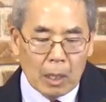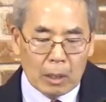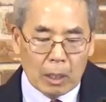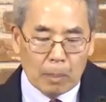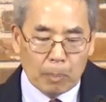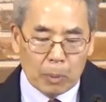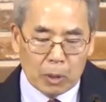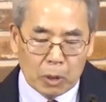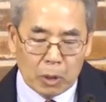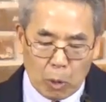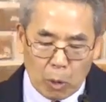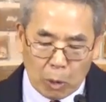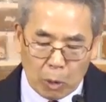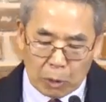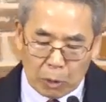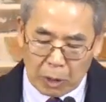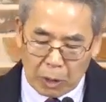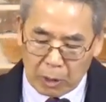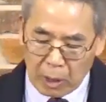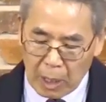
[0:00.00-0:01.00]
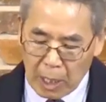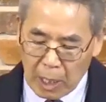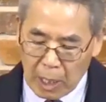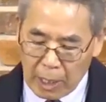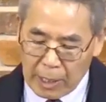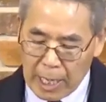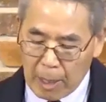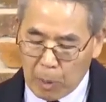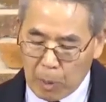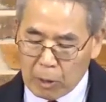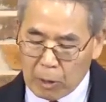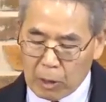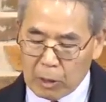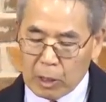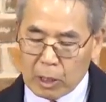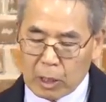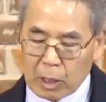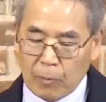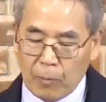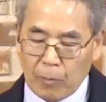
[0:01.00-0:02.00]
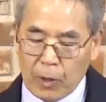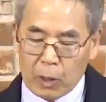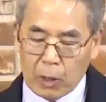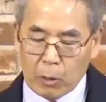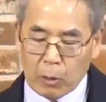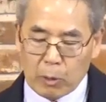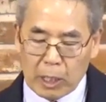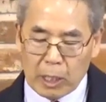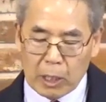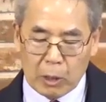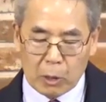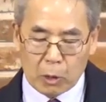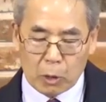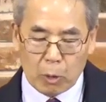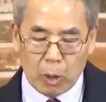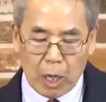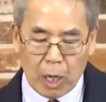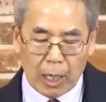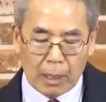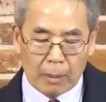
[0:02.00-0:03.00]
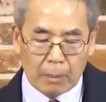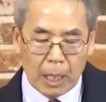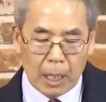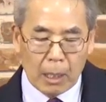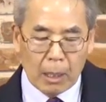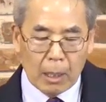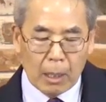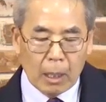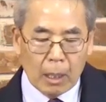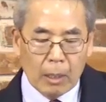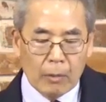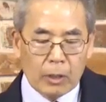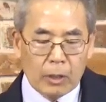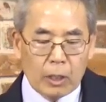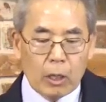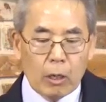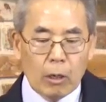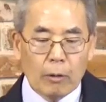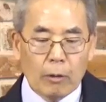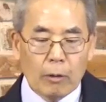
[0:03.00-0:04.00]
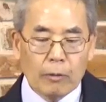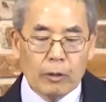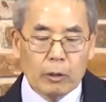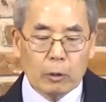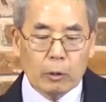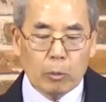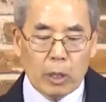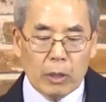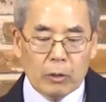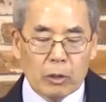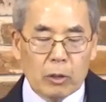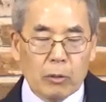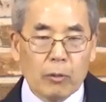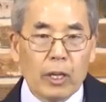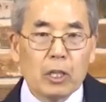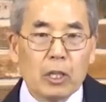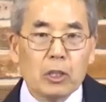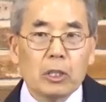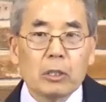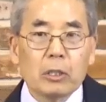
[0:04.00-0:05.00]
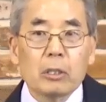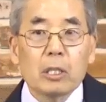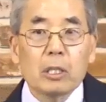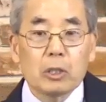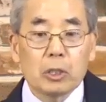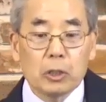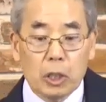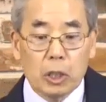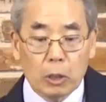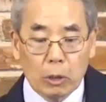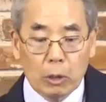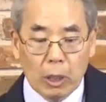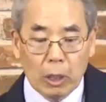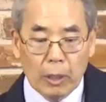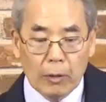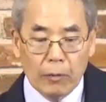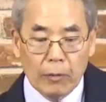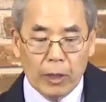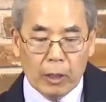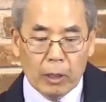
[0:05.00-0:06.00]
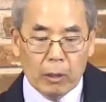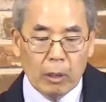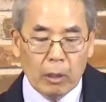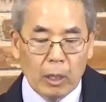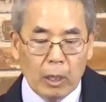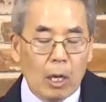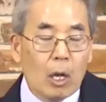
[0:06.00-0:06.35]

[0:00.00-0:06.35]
The P'squosa, now part of the Confederated tribe of the Colville Reservation, still live here.